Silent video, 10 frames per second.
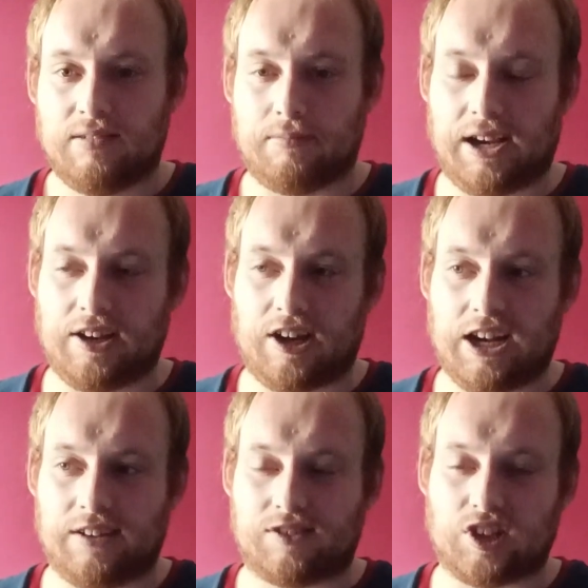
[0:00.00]
Man
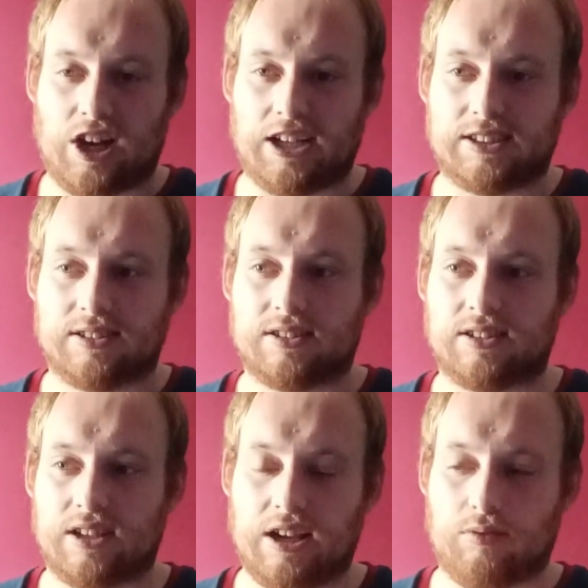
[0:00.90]
United have signed.
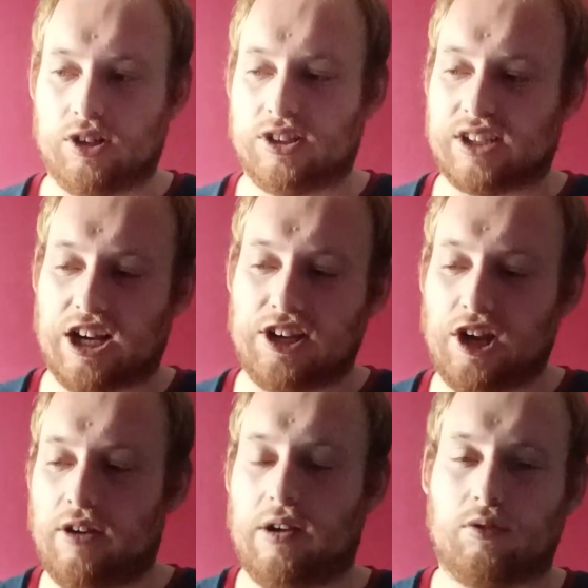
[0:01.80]
It was, I
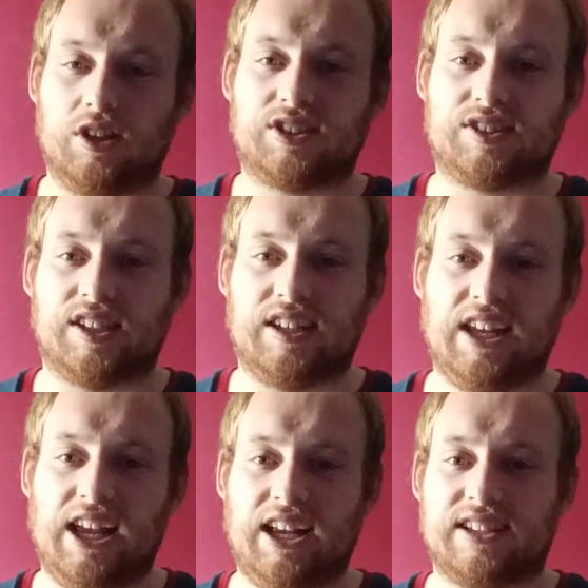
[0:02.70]
know it was
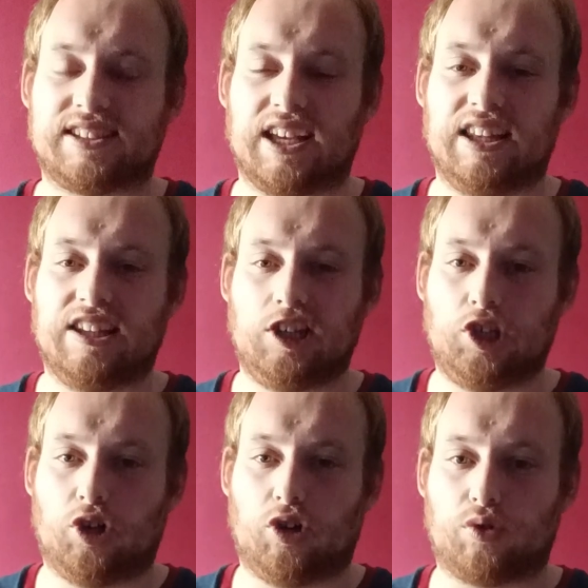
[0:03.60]
Delect,
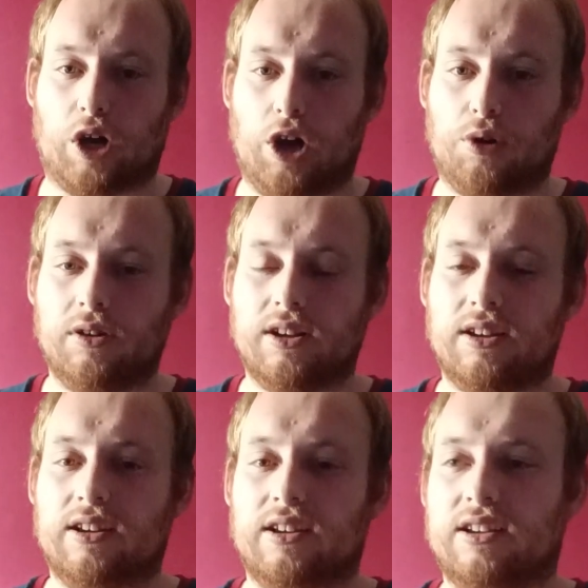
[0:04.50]
Yoro,
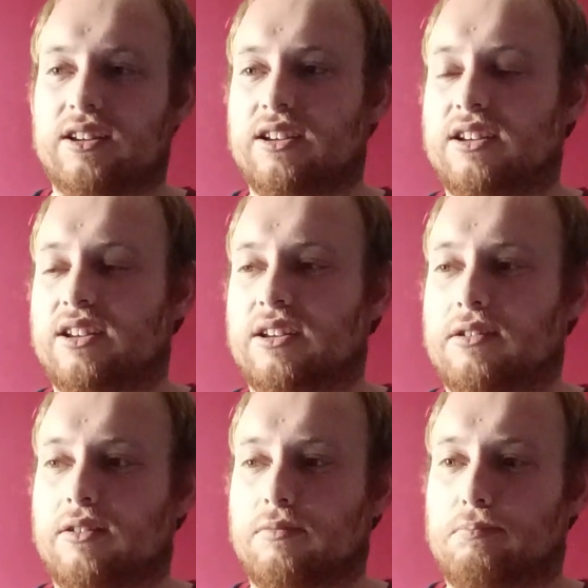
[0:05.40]

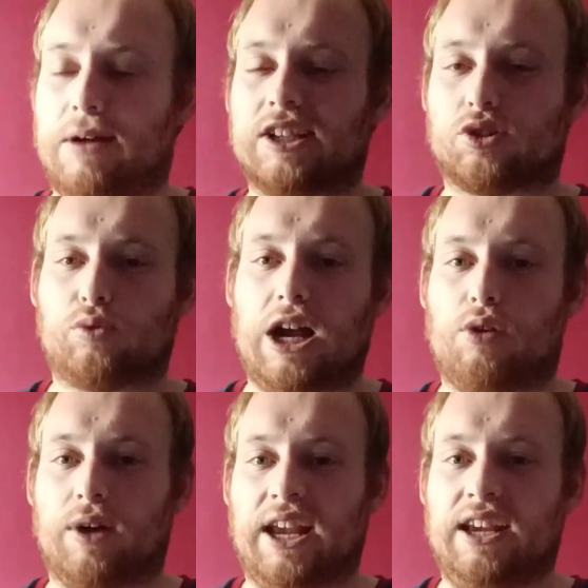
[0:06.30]

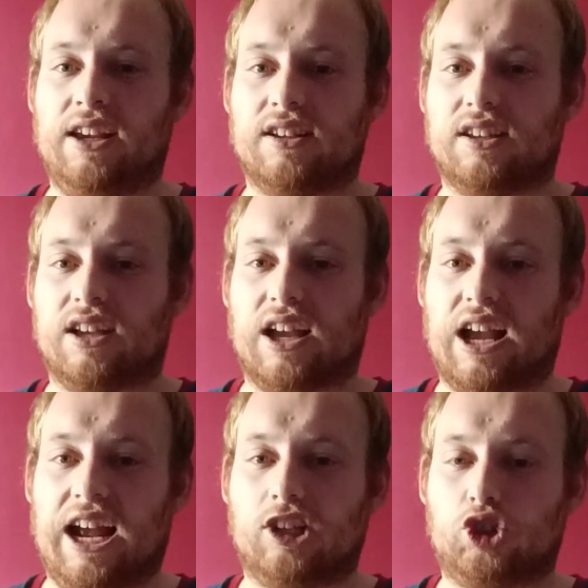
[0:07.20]
Mazraoui,
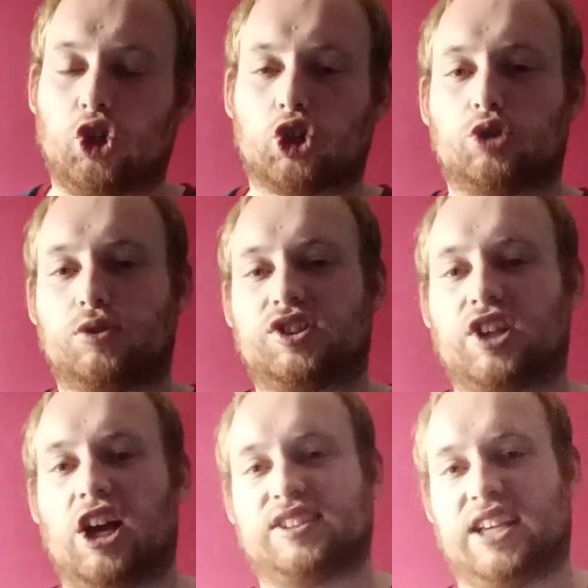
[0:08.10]
and Joshua
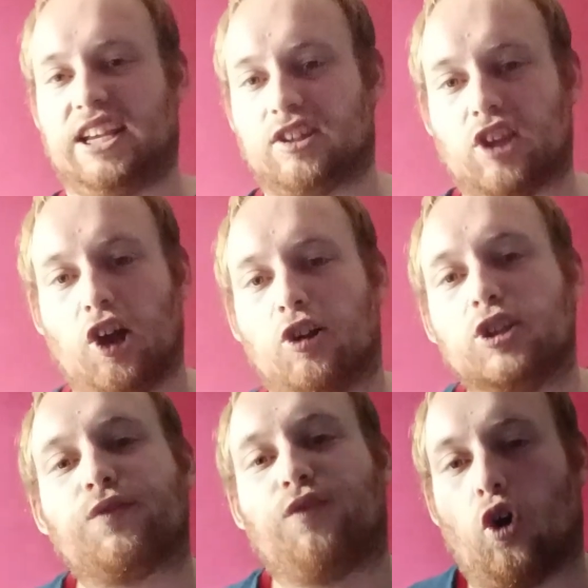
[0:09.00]
Zirkzee.
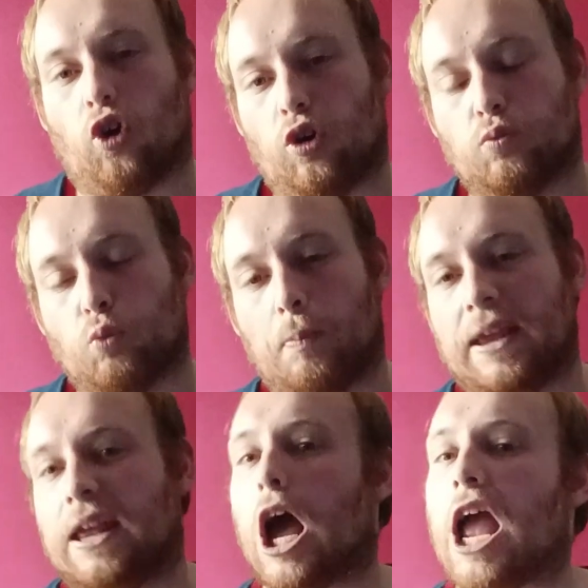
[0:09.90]
Those four will
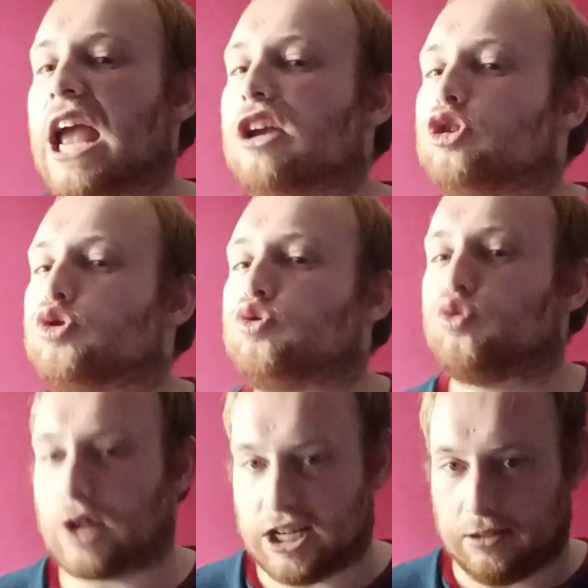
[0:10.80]
be
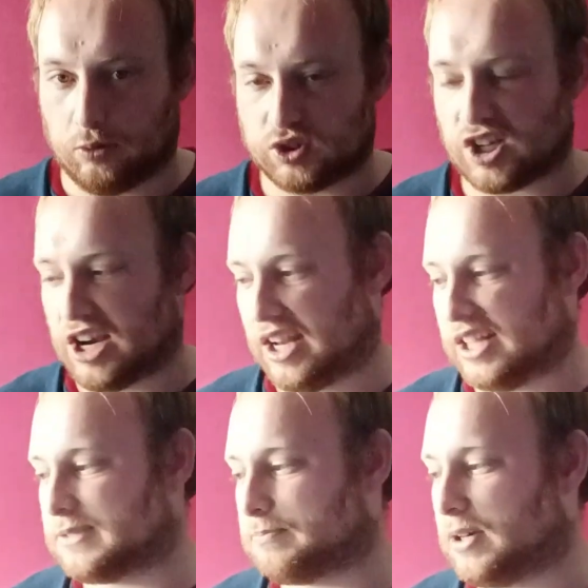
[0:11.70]
incredible
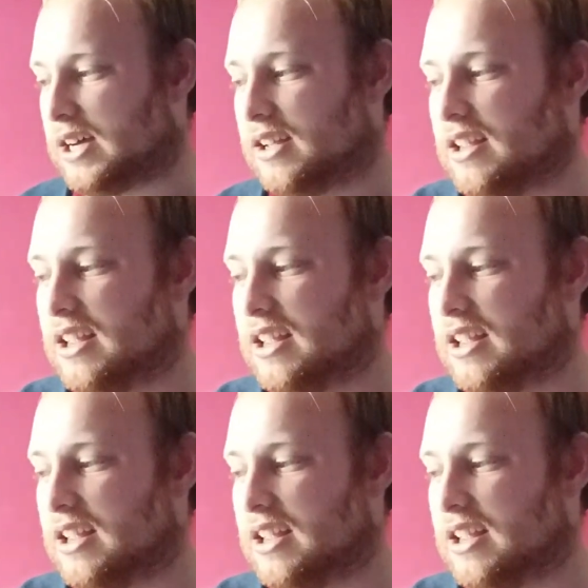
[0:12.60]
signings. But